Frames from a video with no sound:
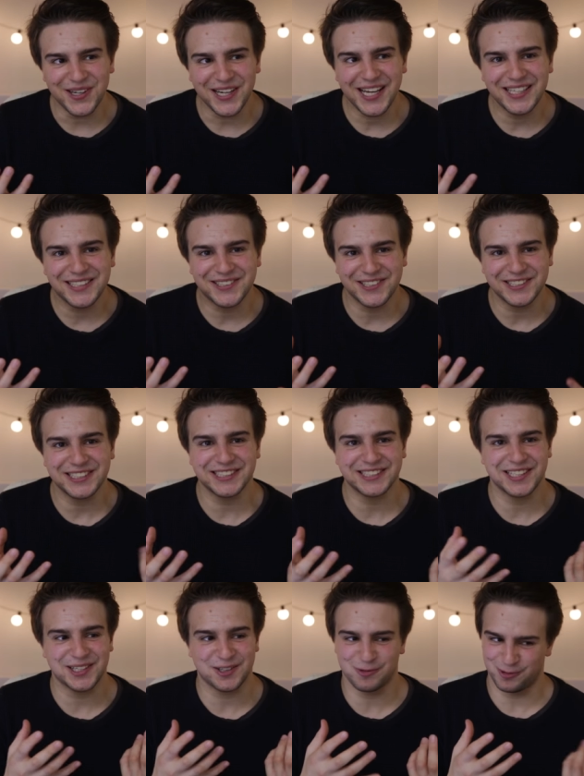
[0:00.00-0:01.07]
my head, Chris
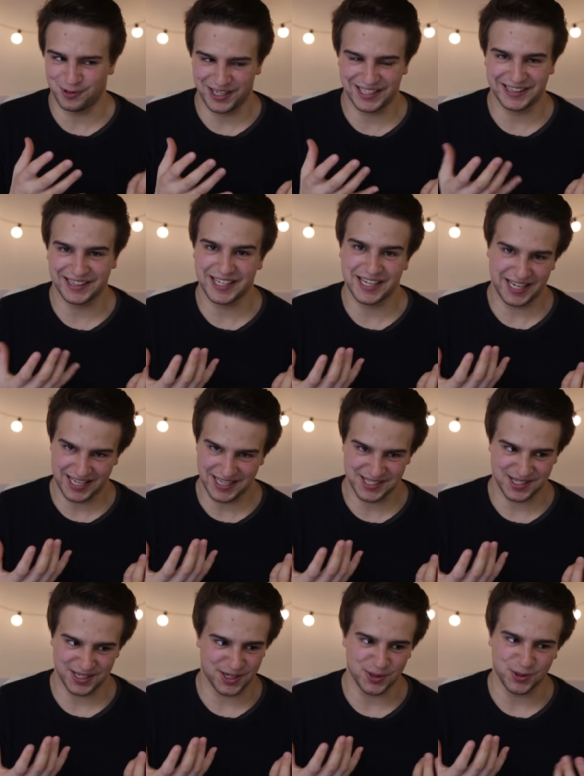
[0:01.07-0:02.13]
is like weirdly
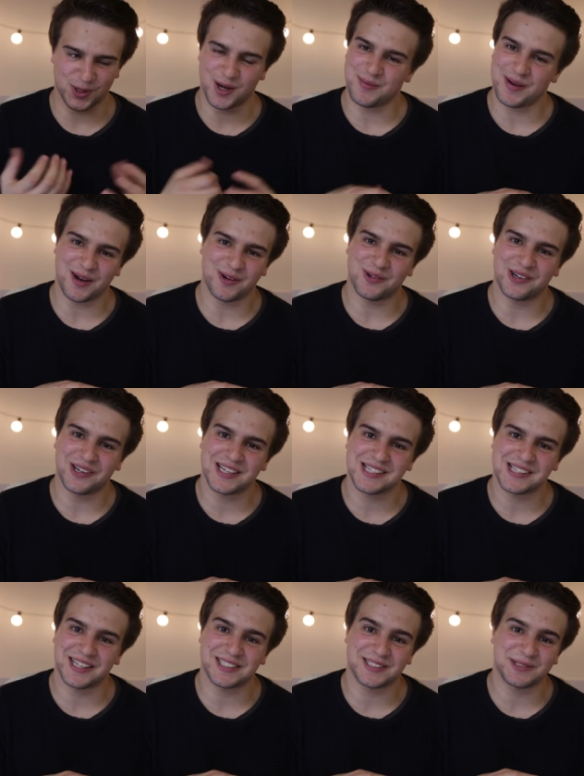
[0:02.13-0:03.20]
insecure about what
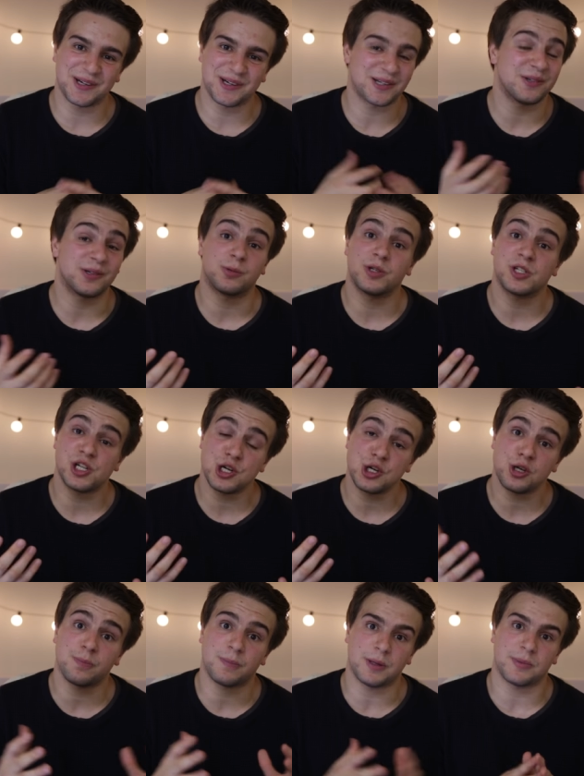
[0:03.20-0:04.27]
he's like to work with, which he
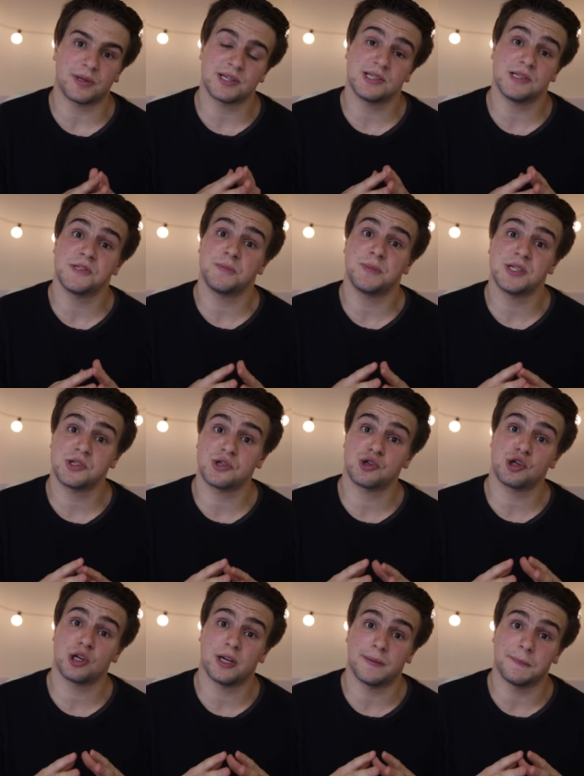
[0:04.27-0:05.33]
should be because he's a piece of
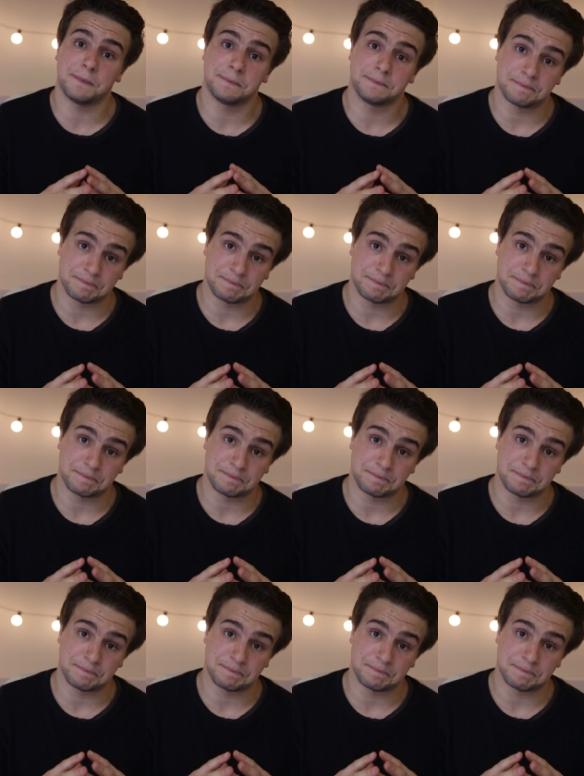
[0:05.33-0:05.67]
shit.